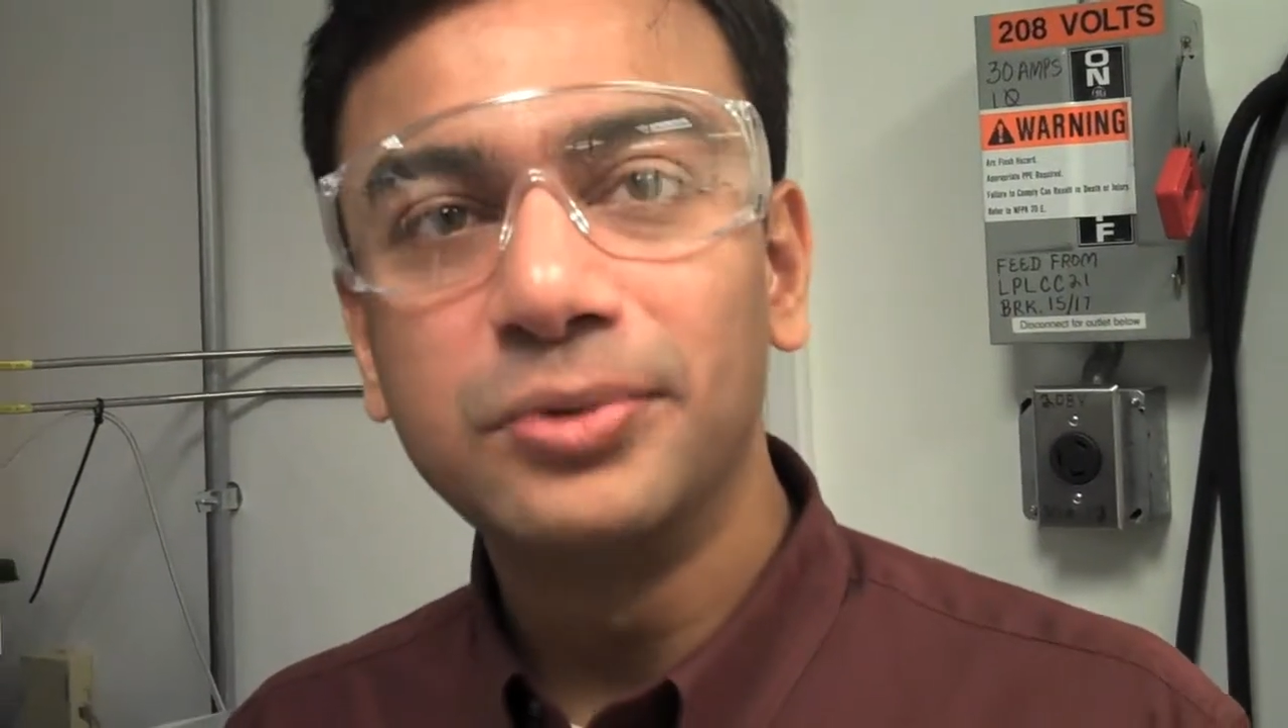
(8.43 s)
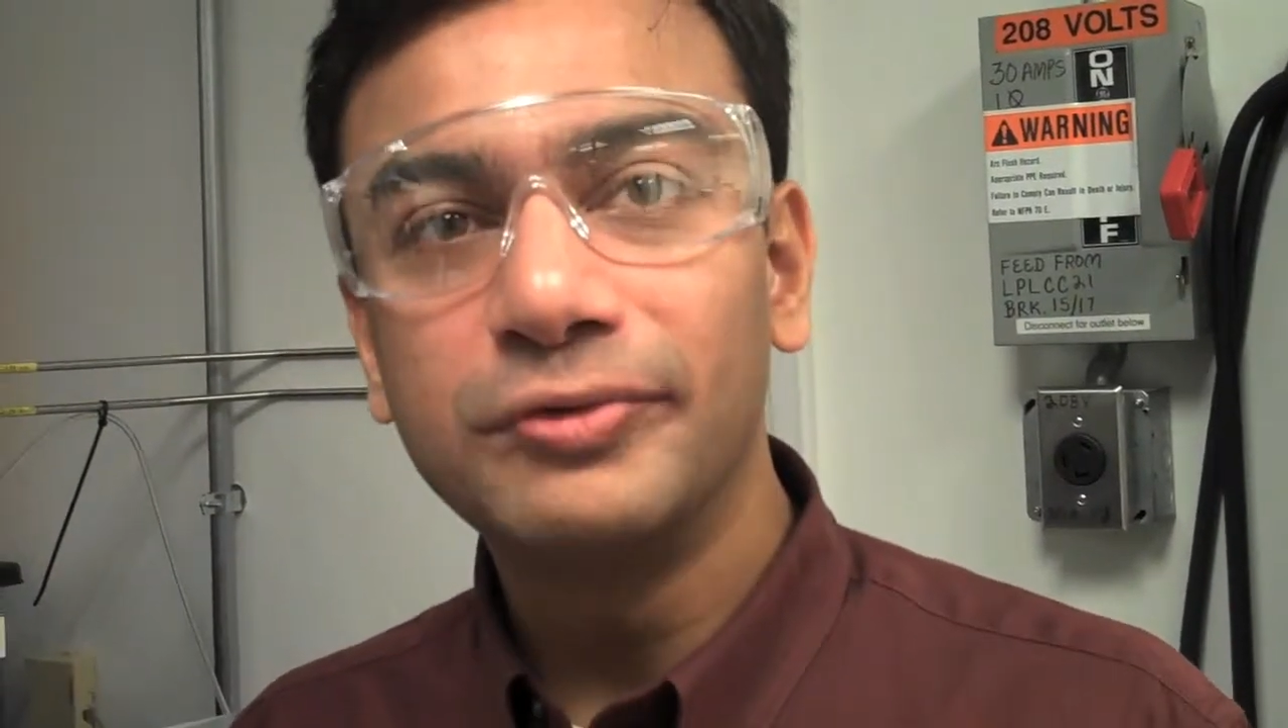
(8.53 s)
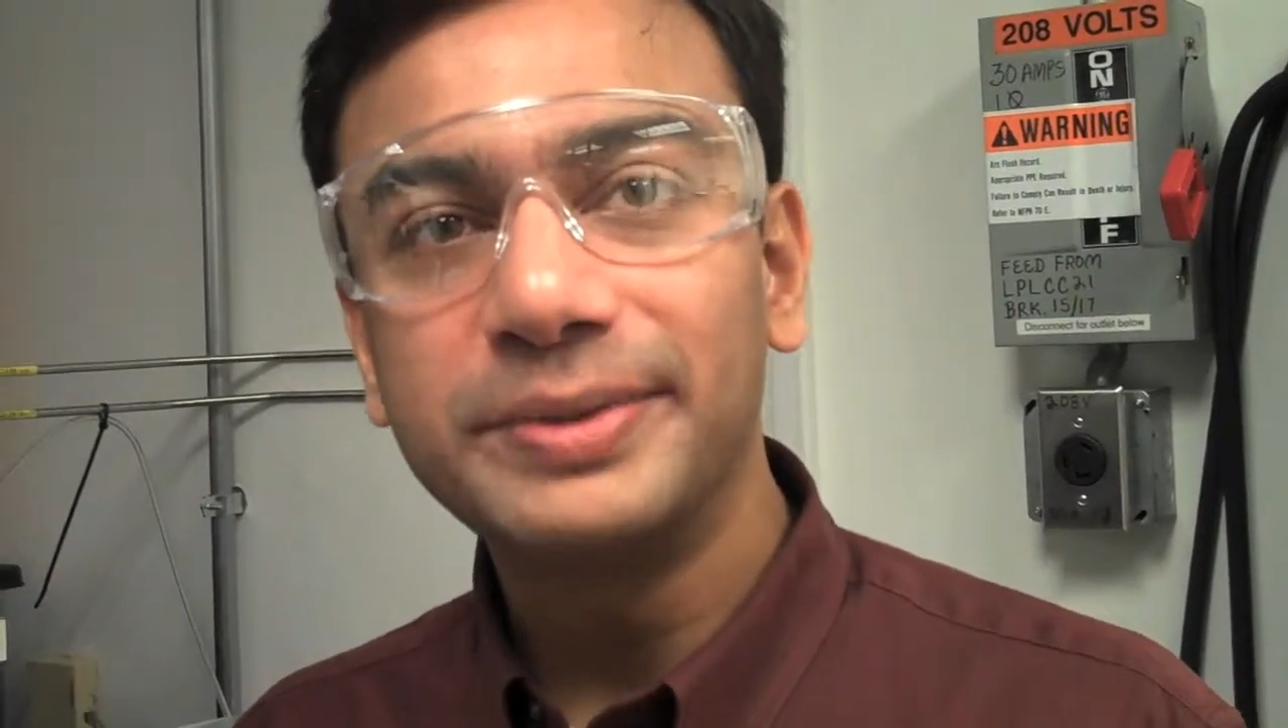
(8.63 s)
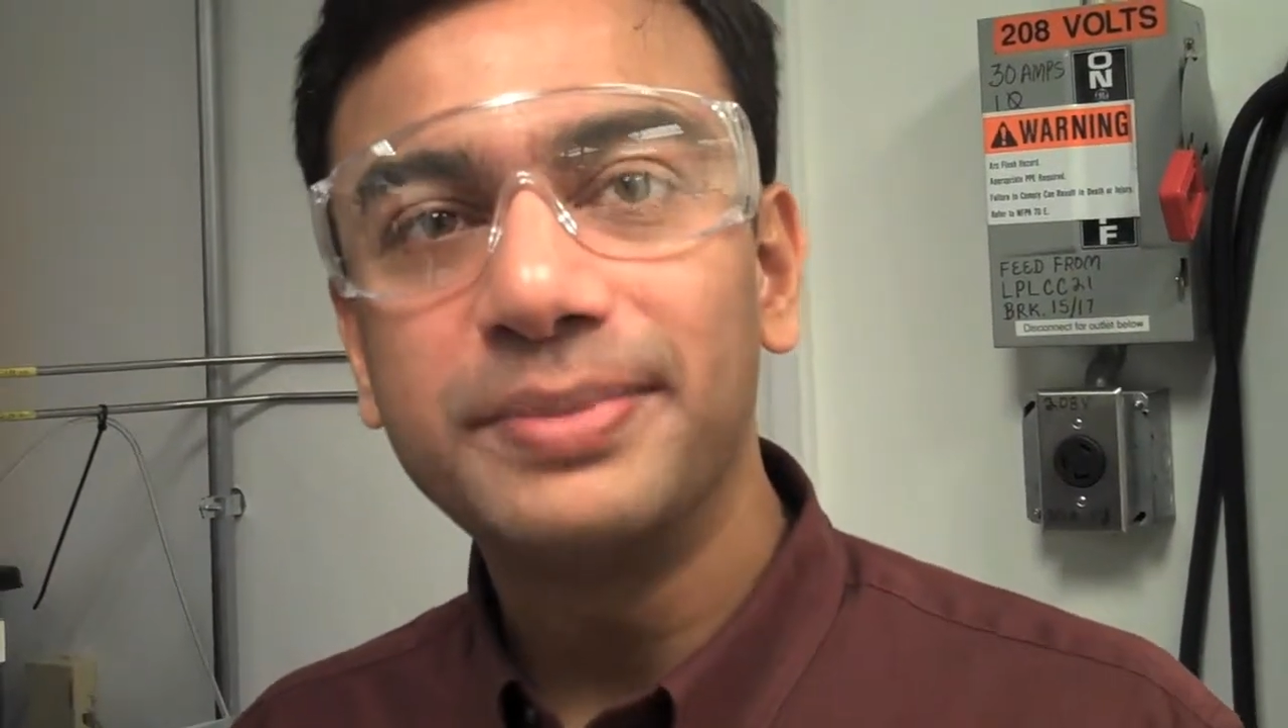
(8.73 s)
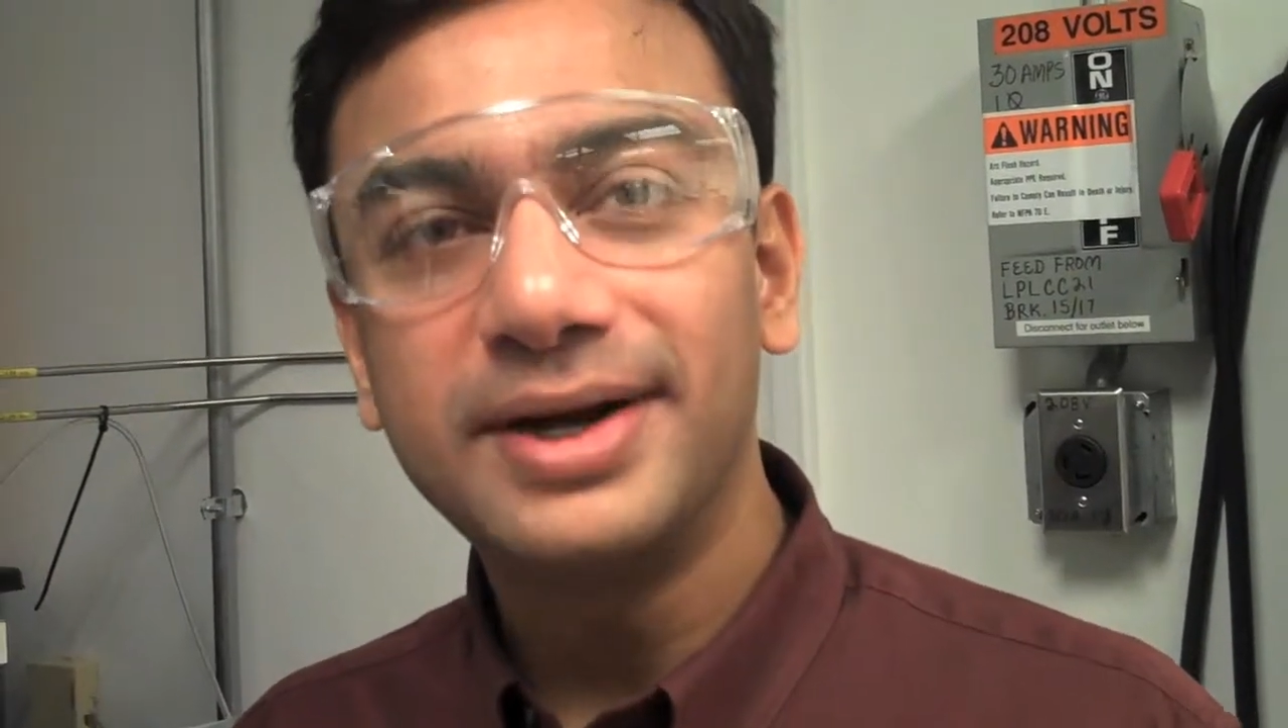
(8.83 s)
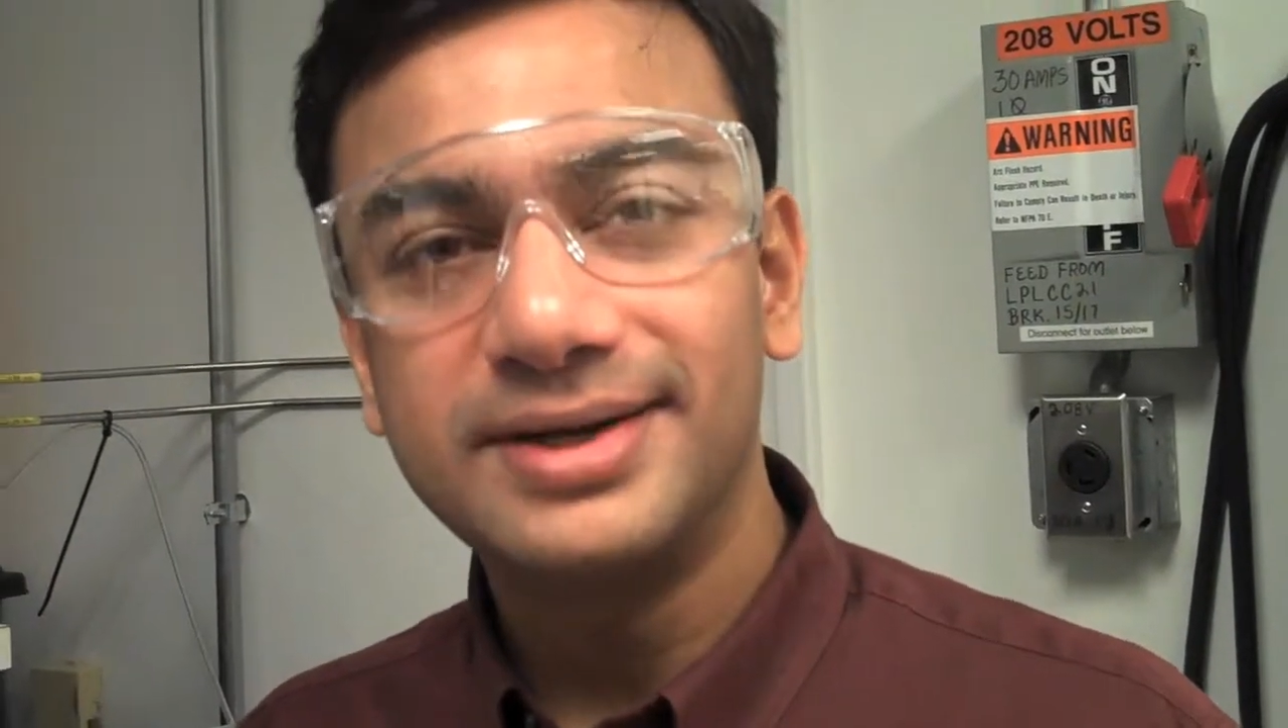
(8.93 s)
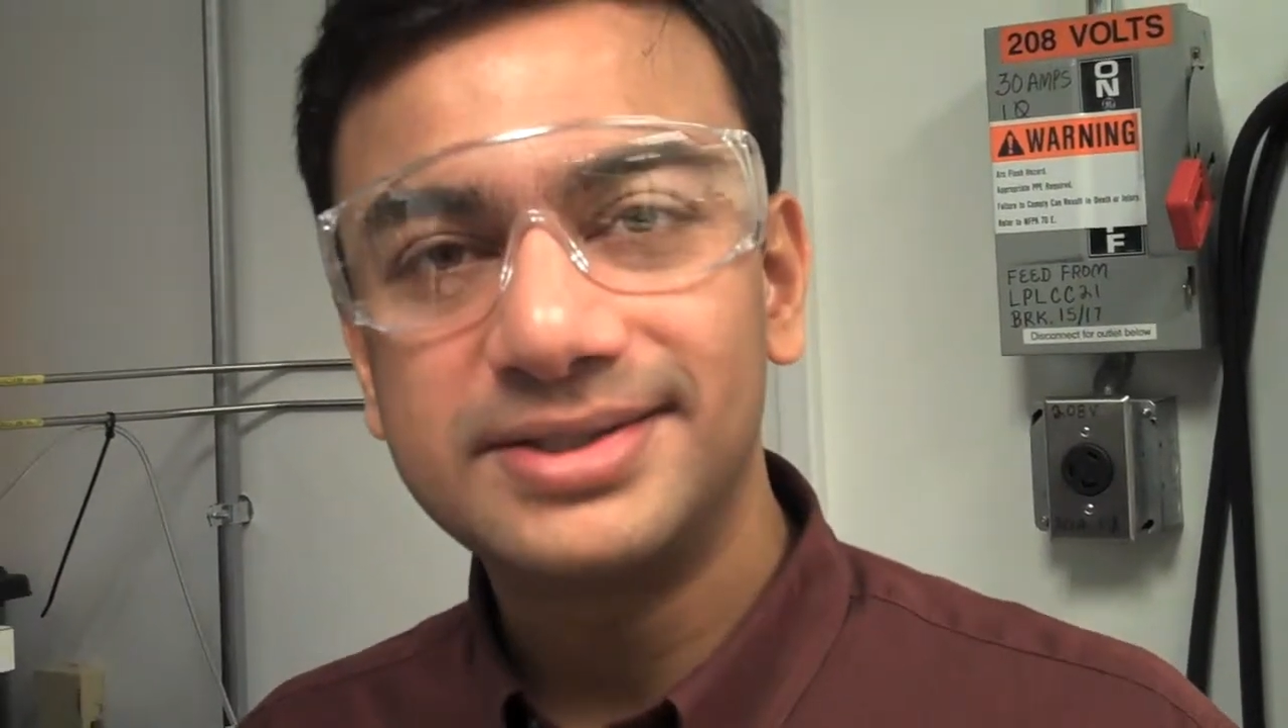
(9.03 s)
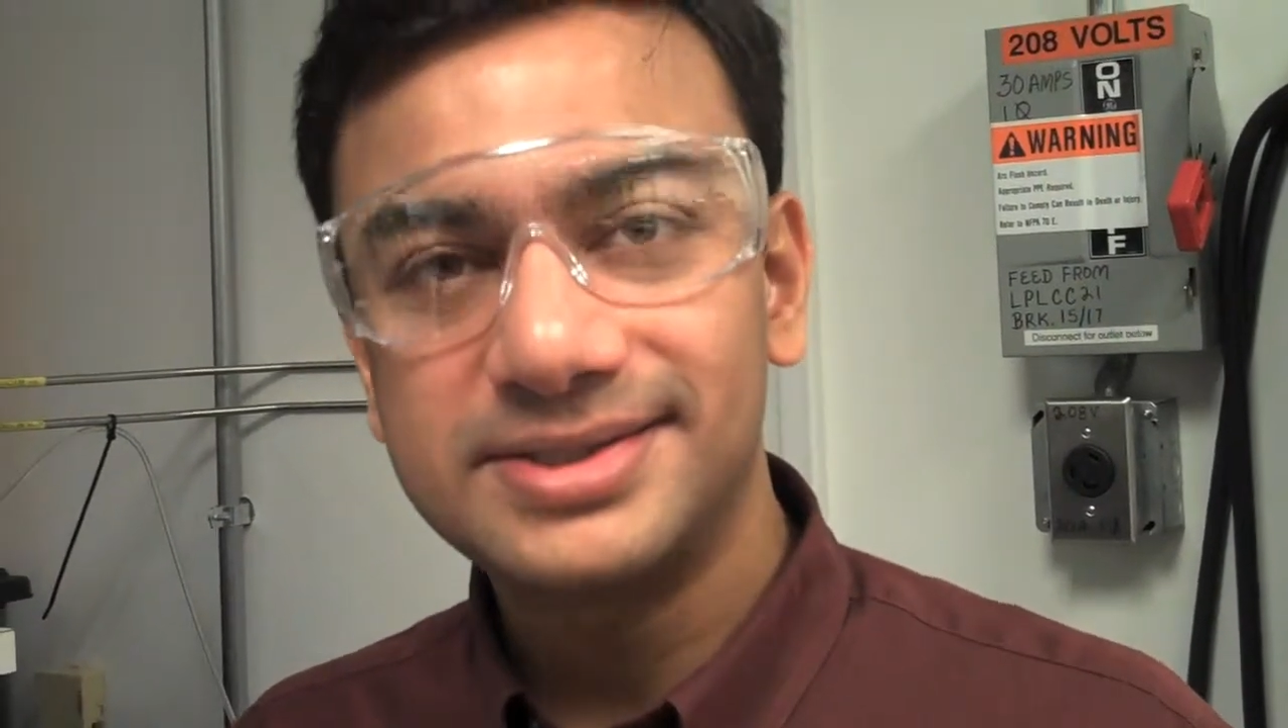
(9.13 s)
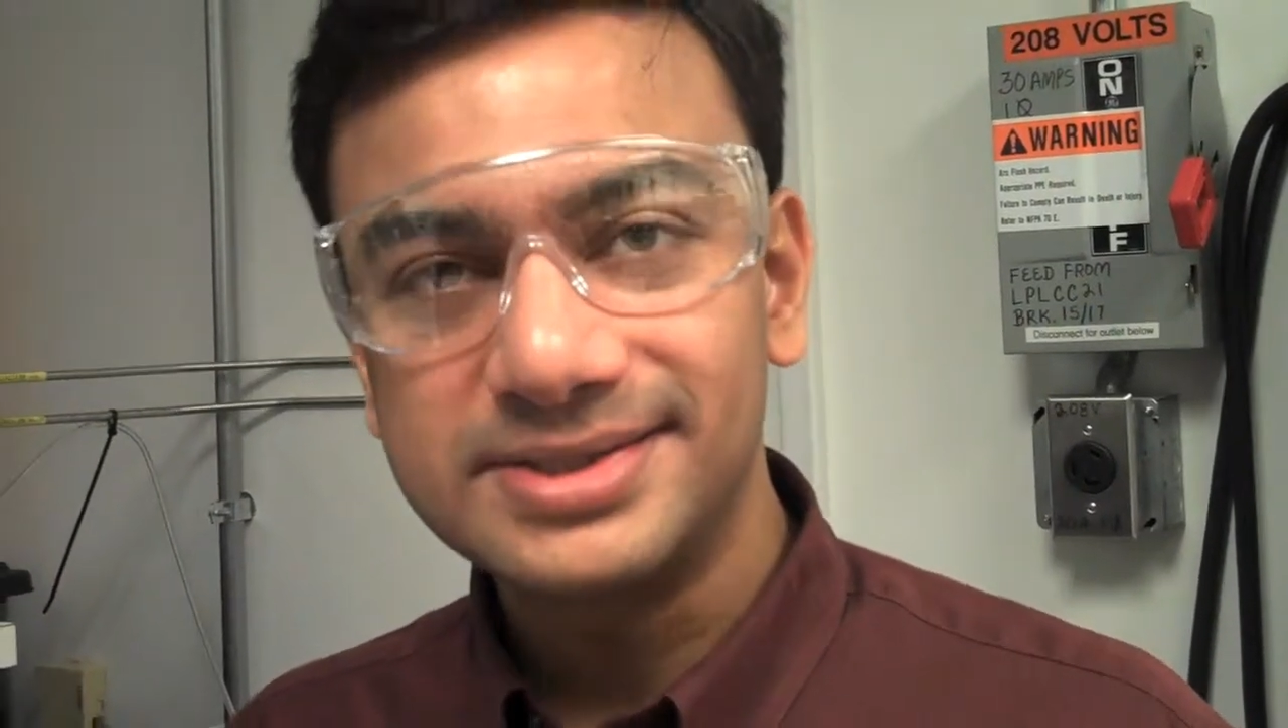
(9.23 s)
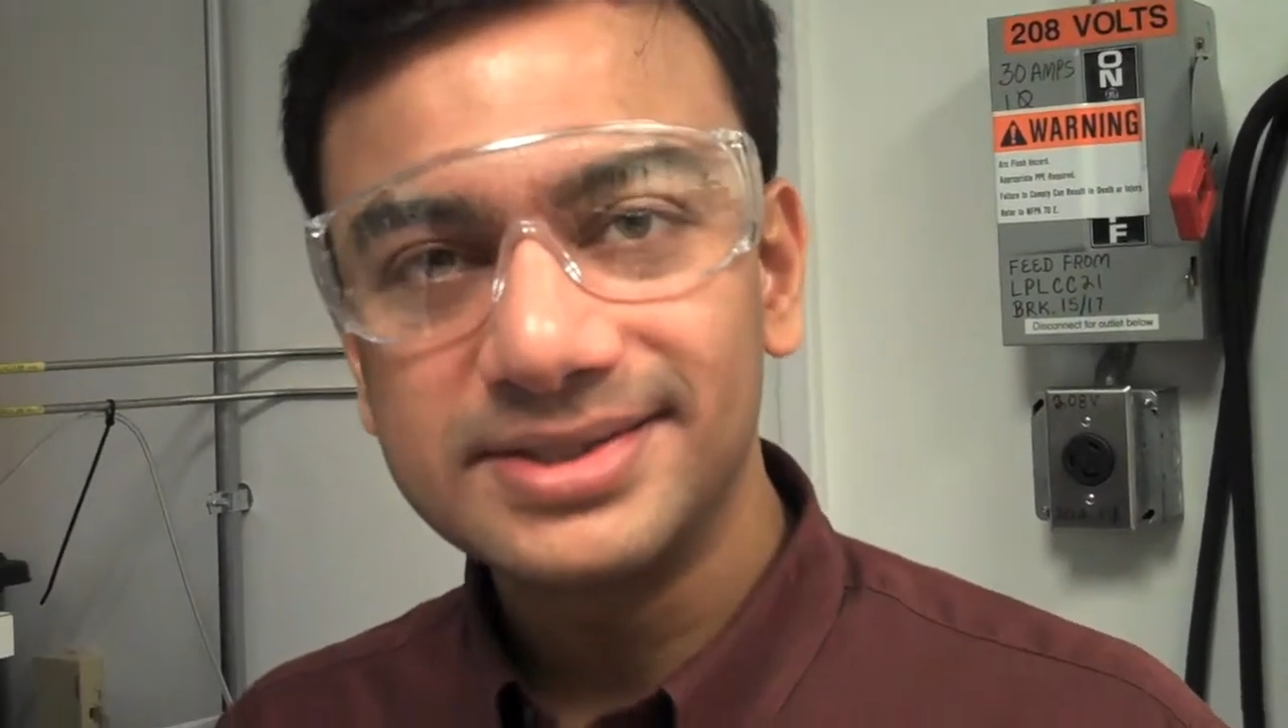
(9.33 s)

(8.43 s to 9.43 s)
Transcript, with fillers: moving parts